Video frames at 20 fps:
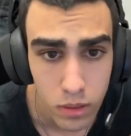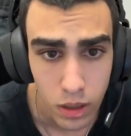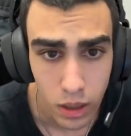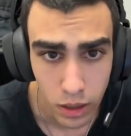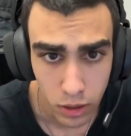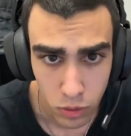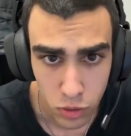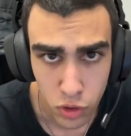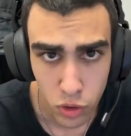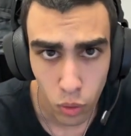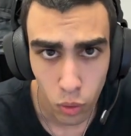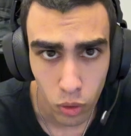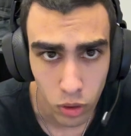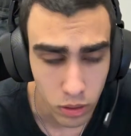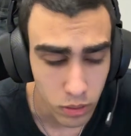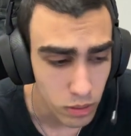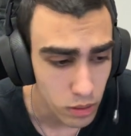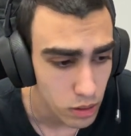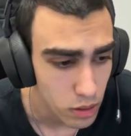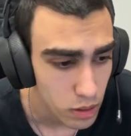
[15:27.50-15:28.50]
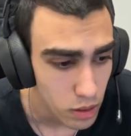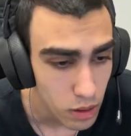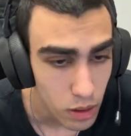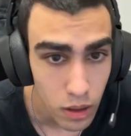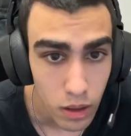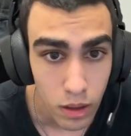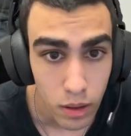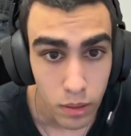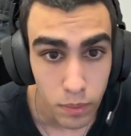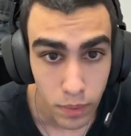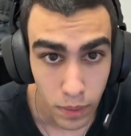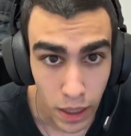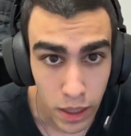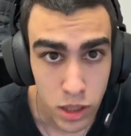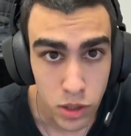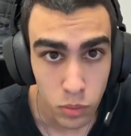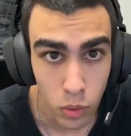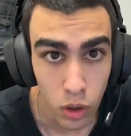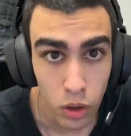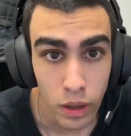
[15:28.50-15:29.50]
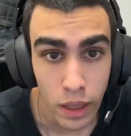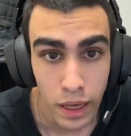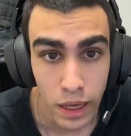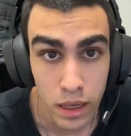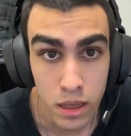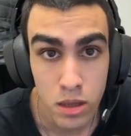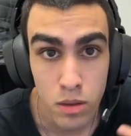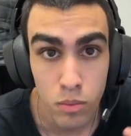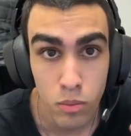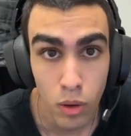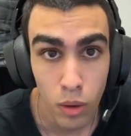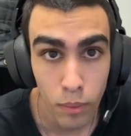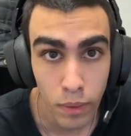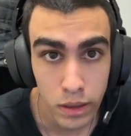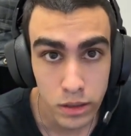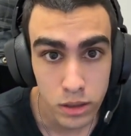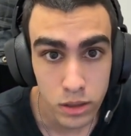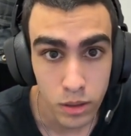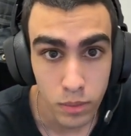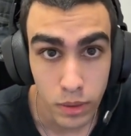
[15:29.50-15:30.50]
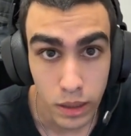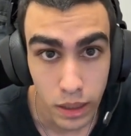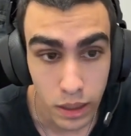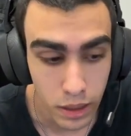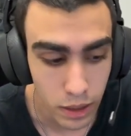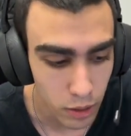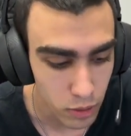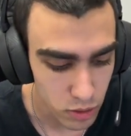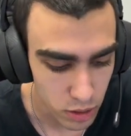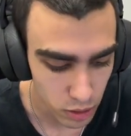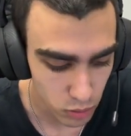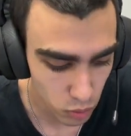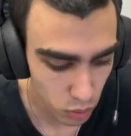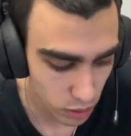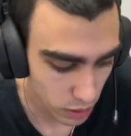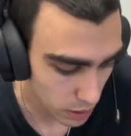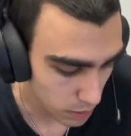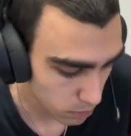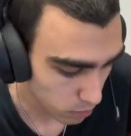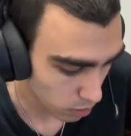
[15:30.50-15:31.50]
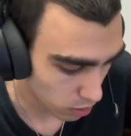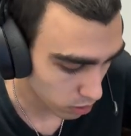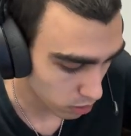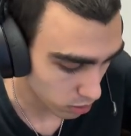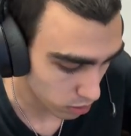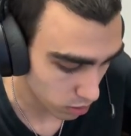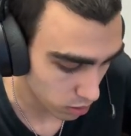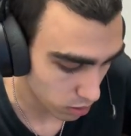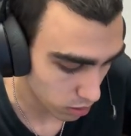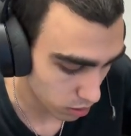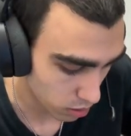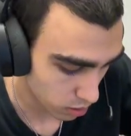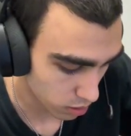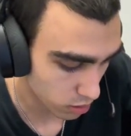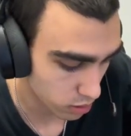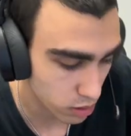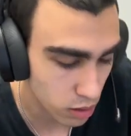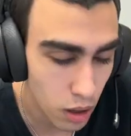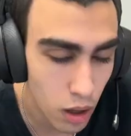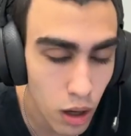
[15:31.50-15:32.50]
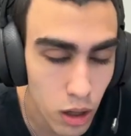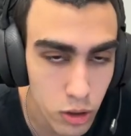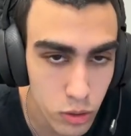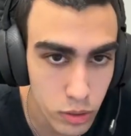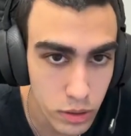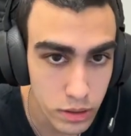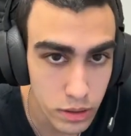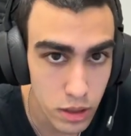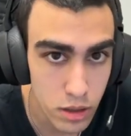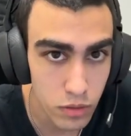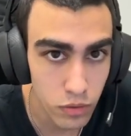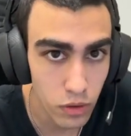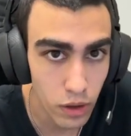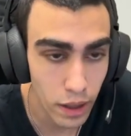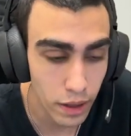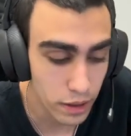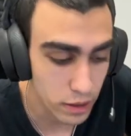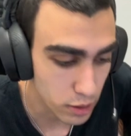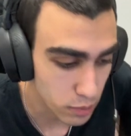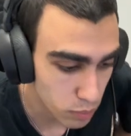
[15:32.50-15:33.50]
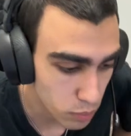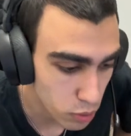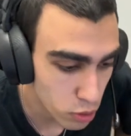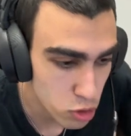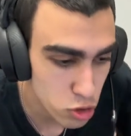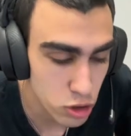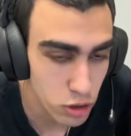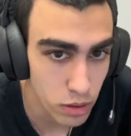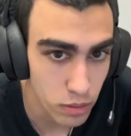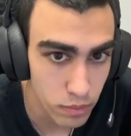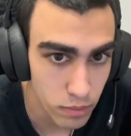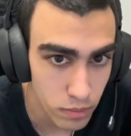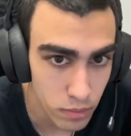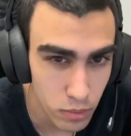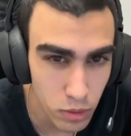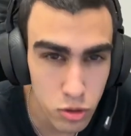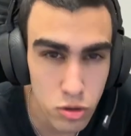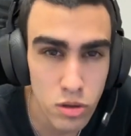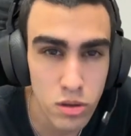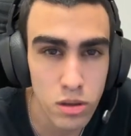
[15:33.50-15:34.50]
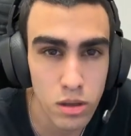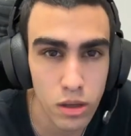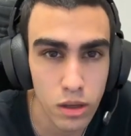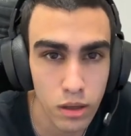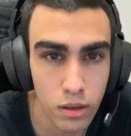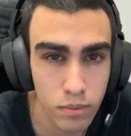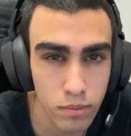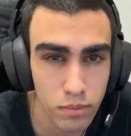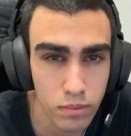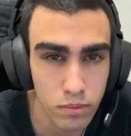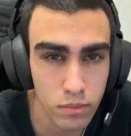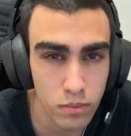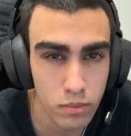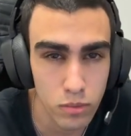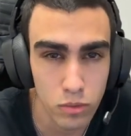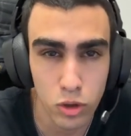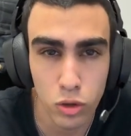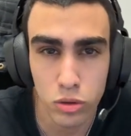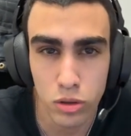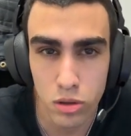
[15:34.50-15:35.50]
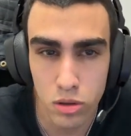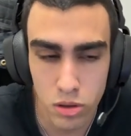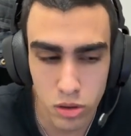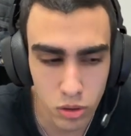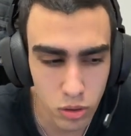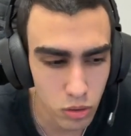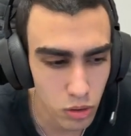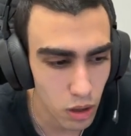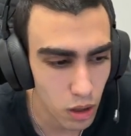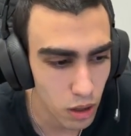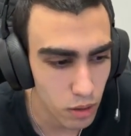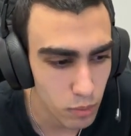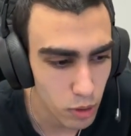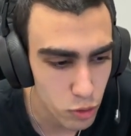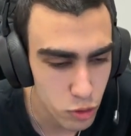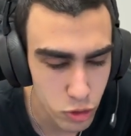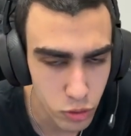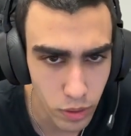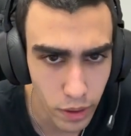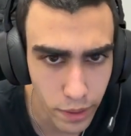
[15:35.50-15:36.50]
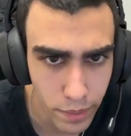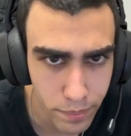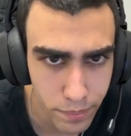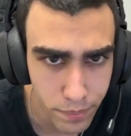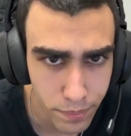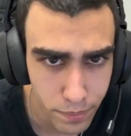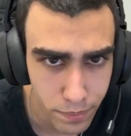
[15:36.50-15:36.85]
And you score. Basketball has momentum in air. It's like rolling a ball on concrete that's flat and you push it. Let's just say Newton's third law of motion, right?